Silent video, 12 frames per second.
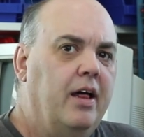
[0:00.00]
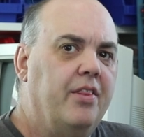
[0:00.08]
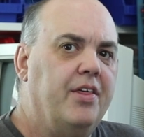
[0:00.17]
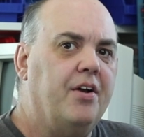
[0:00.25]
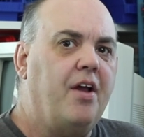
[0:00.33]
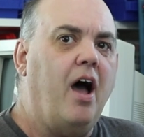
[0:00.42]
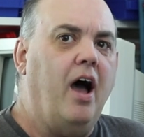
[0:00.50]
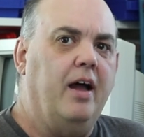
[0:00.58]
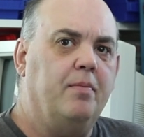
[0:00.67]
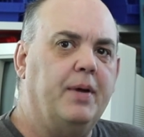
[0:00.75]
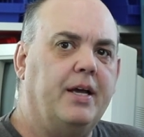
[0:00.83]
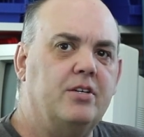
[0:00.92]
They're
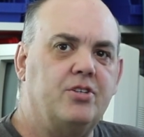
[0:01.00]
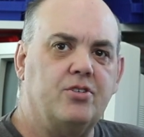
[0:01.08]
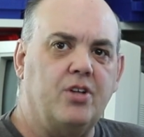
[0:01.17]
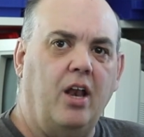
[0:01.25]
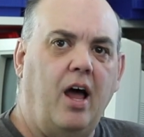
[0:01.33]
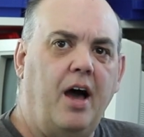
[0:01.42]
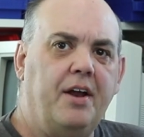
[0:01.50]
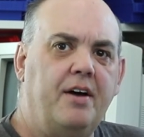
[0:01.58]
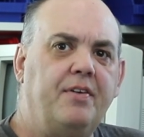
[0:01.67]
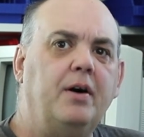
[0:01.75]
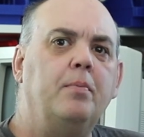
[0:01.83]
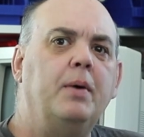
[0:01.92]
not, because there's a lot
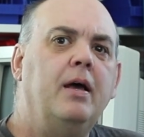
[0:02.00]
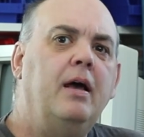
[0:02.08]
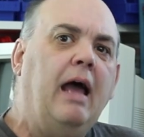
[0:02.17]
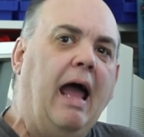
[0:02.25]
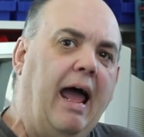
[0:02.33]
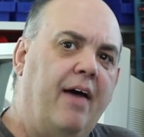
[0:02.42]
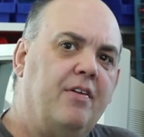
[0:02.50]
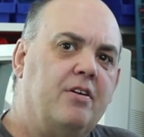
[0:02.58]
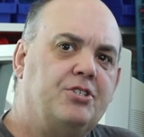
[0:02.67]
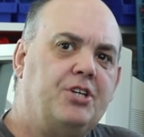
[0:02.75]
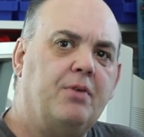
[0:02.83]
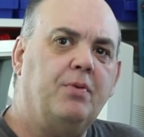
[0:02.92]
of them, and
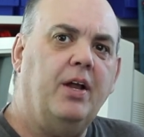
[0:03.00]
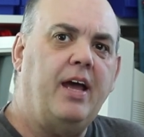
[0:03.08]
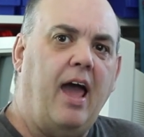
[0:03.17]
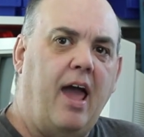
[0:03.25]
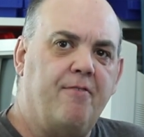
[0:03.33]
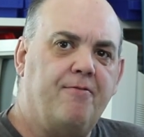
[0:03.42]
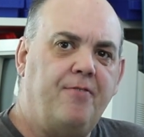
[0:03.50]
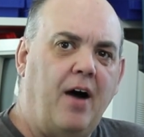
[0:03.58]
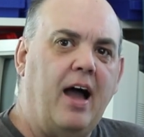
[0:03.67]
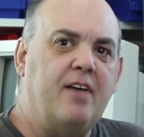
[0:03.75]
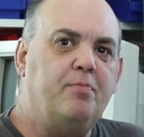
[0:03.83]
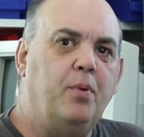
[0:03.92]
there's generally a
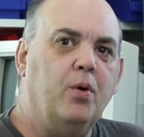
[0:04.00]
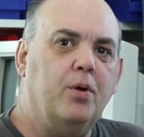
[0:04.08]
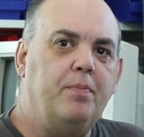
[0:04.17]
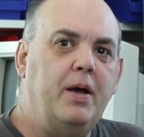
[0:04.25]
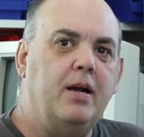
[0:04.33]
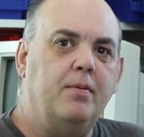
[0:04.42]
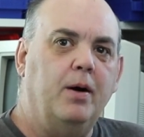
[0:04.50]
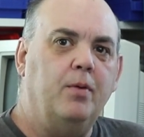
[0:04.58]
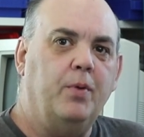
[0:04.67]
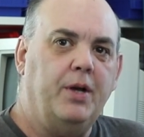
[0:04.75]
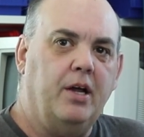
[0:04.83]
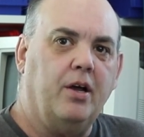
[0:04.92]
5-board
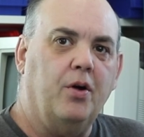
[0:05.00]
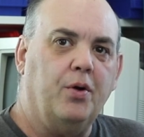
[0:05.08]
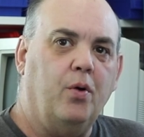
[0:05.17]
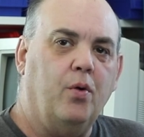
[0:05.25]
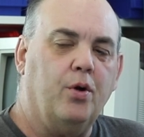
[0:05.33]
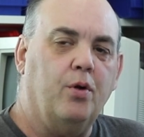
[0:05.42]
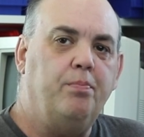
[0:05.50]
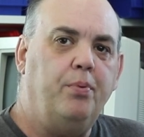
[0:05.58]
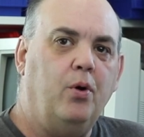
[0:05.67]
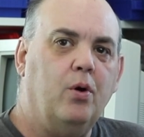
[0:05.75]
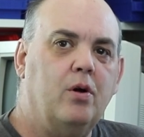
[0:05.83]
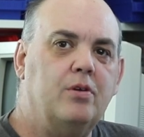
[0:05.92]
minimum when you go to order
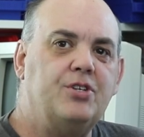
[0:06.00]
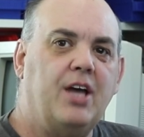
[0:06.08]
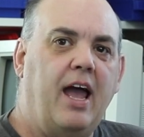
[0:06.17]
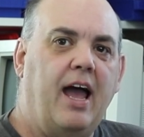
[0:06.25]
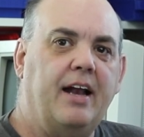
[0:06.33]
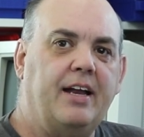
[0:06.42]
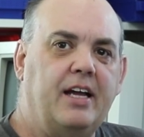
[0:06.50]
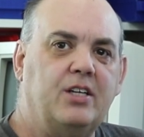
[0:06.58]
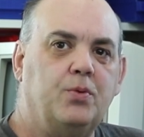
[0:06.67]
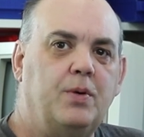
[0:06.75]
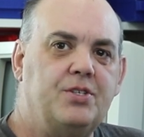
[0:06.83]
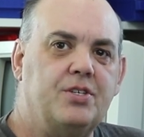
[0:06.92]
boards, and
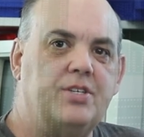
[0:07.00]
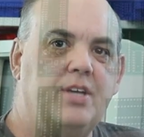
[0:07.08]
each one's a